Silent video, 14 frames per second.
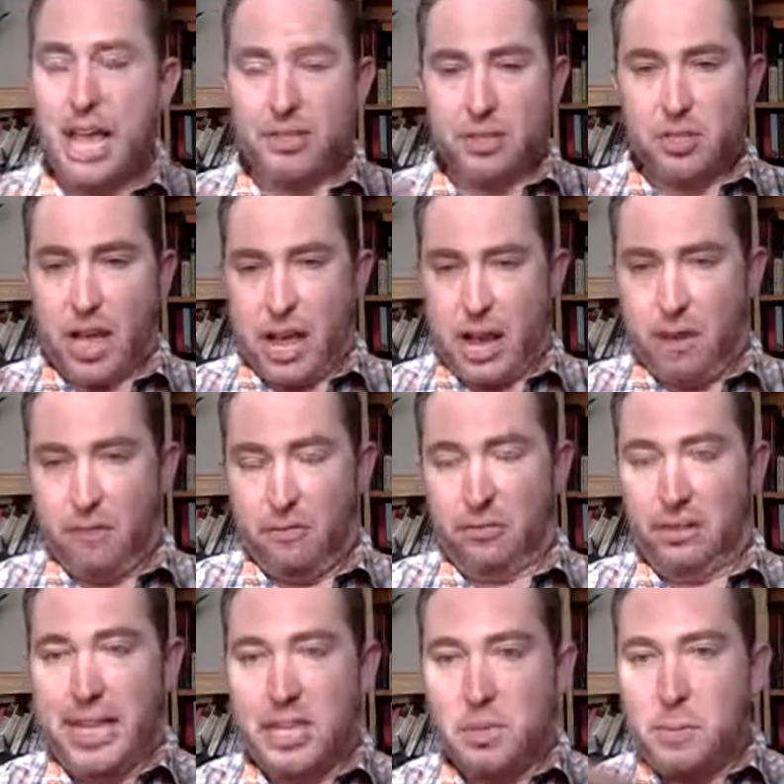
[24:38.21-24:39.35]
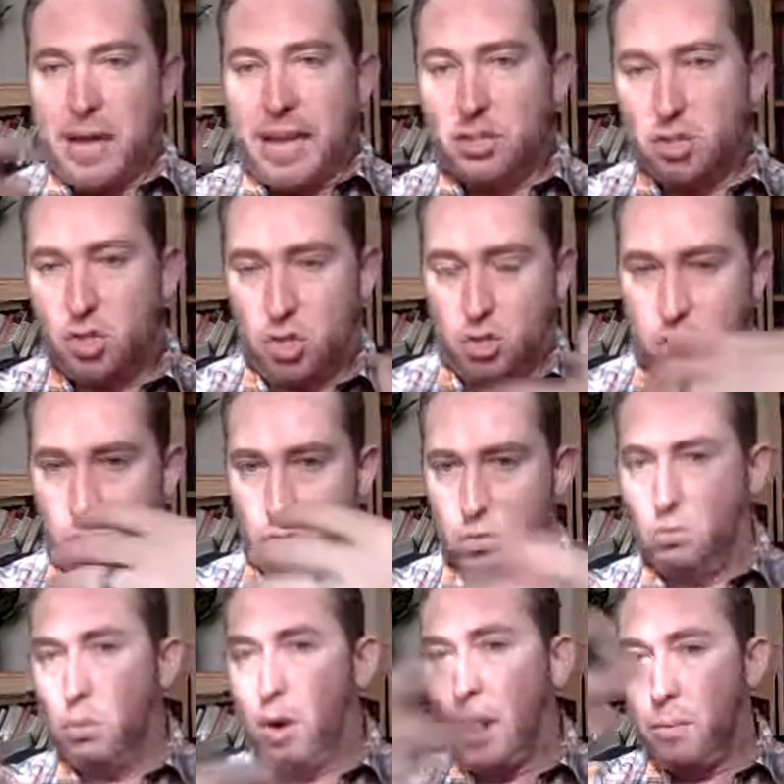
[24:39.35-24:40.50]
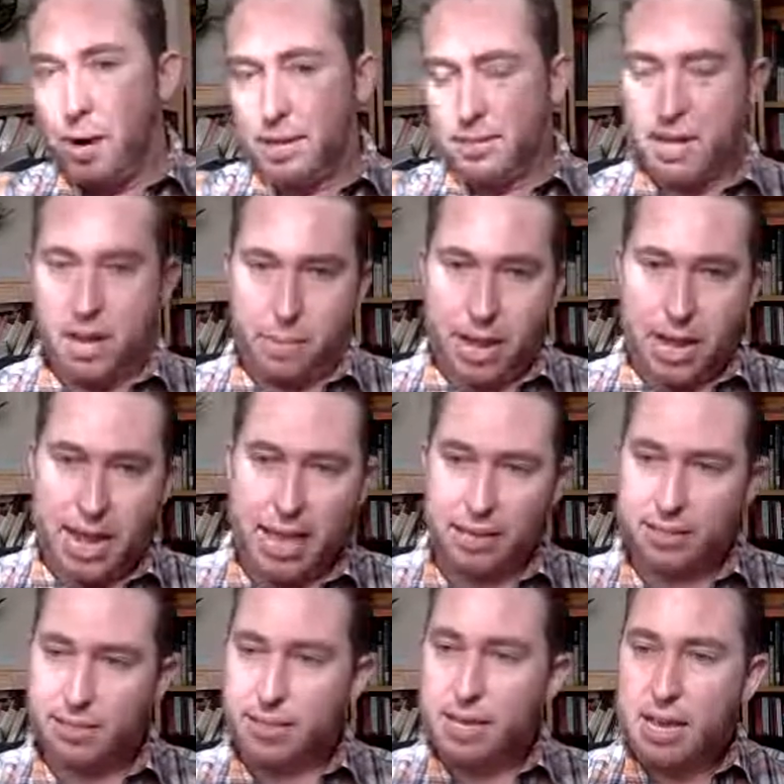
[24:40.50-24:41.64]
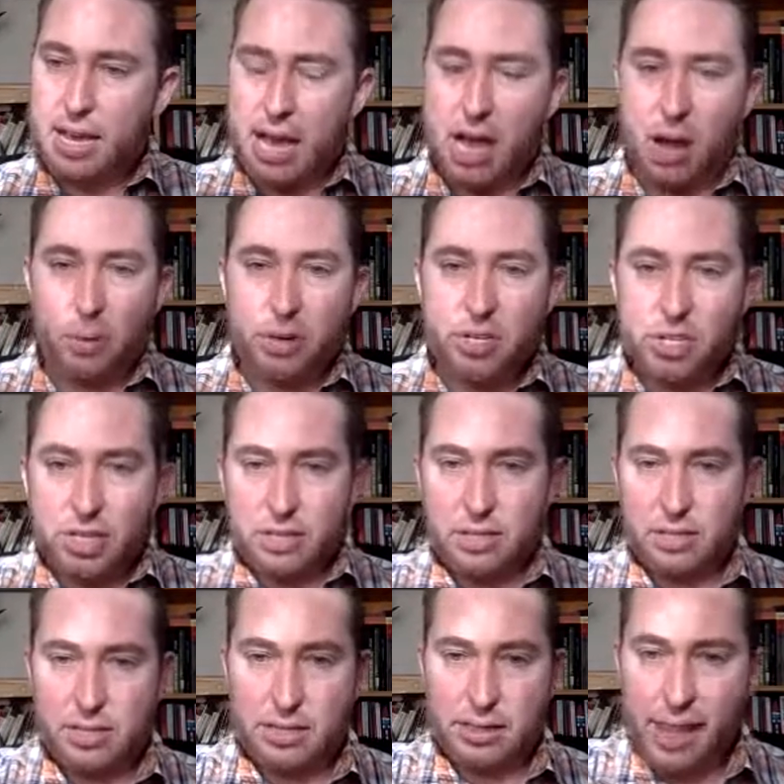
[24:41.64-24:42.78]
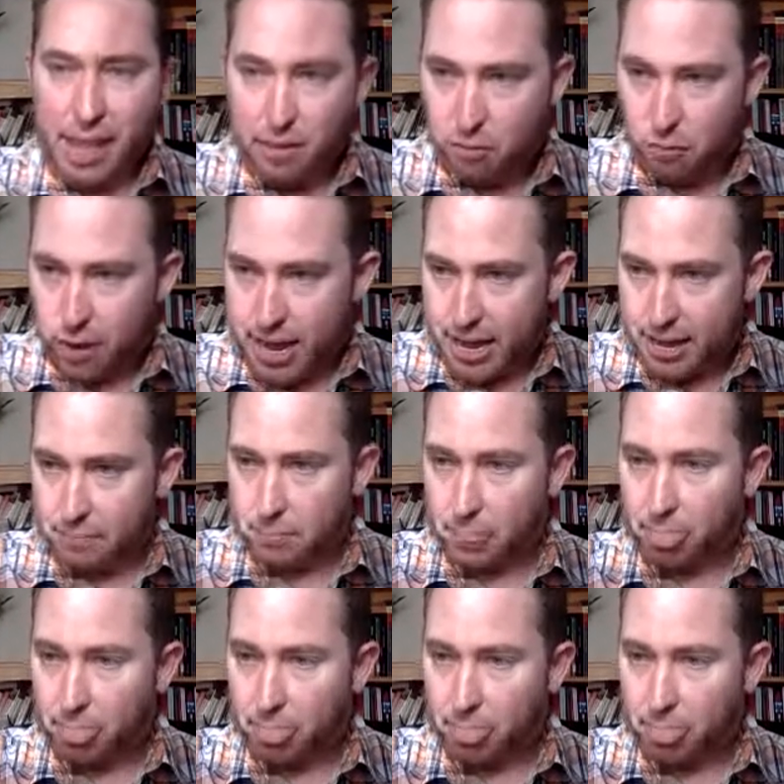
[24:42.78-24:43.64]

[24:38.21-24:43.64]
And this kind of leads me into what I wanted to talk about next, which is slavery.